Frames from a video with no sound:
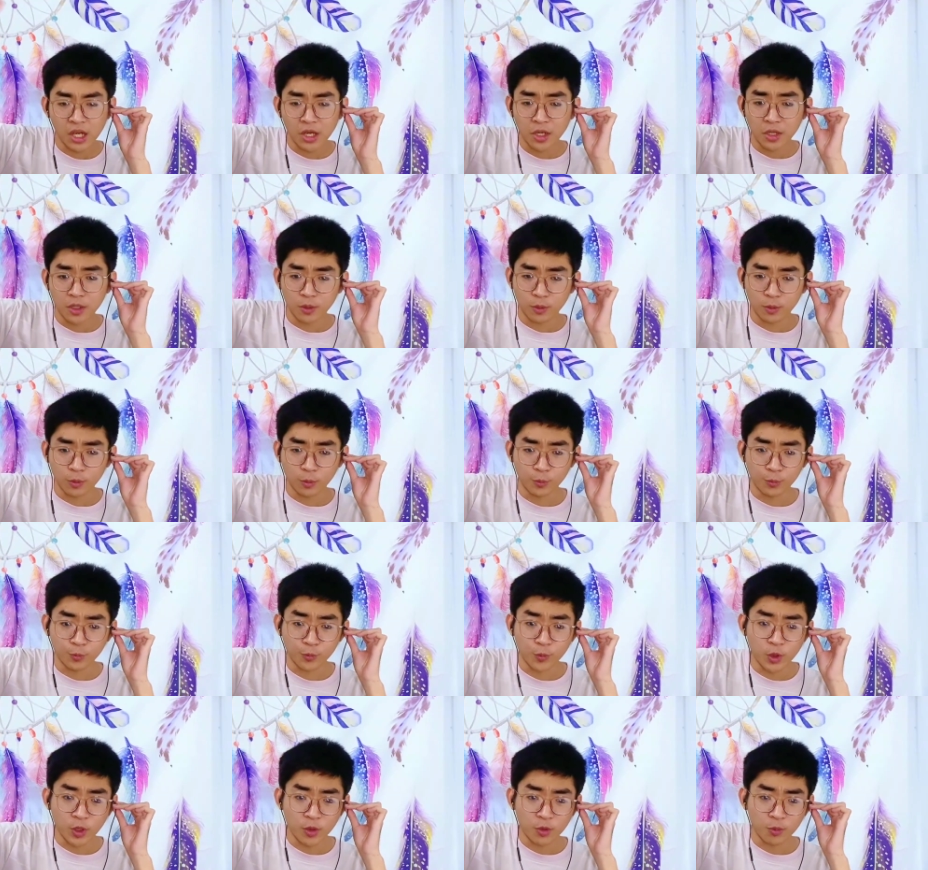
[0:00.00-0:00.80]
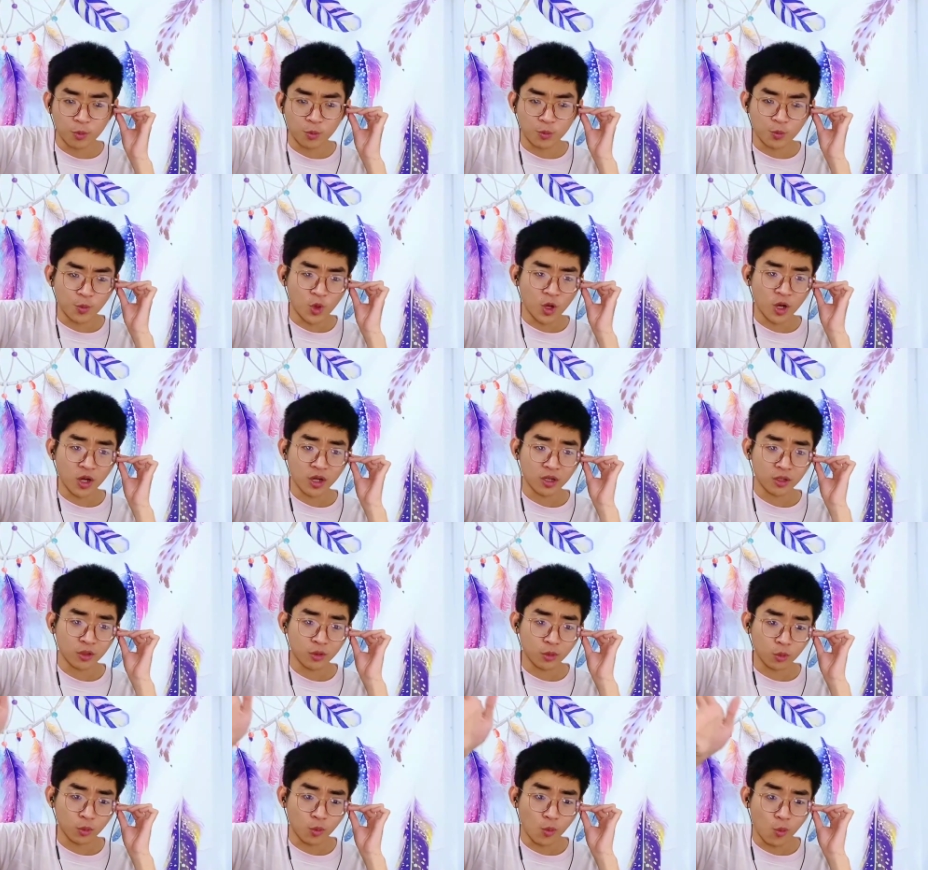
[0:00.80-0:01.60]
When we will go
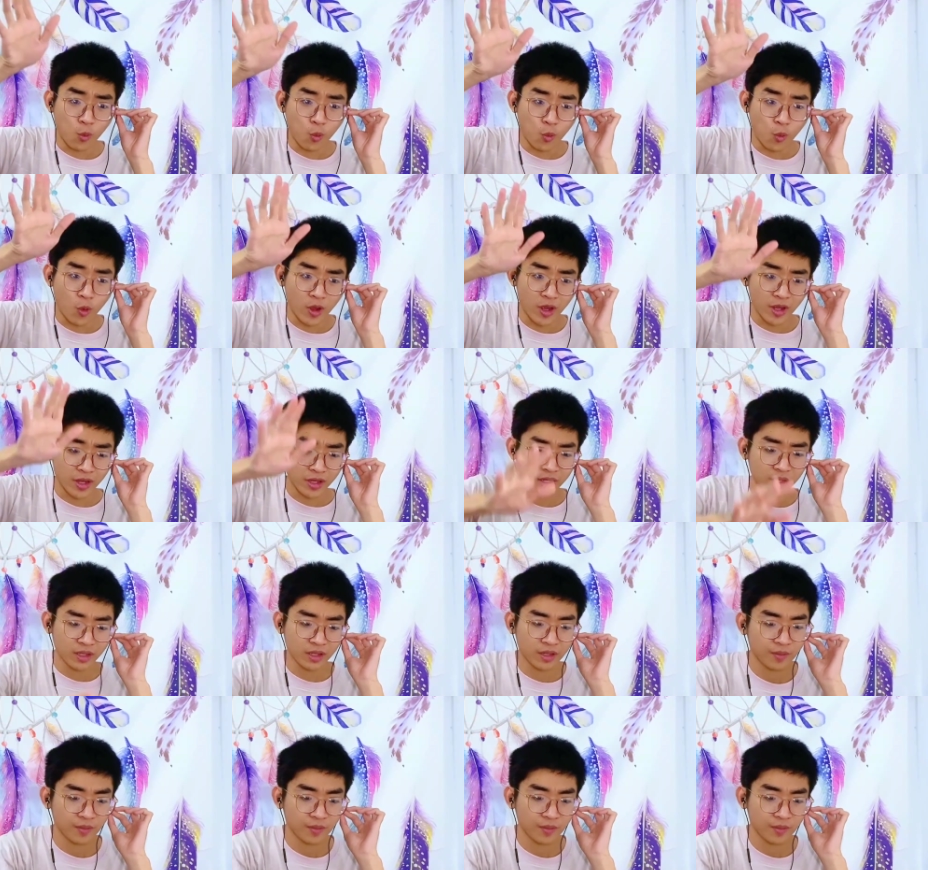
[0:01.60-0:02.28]
away.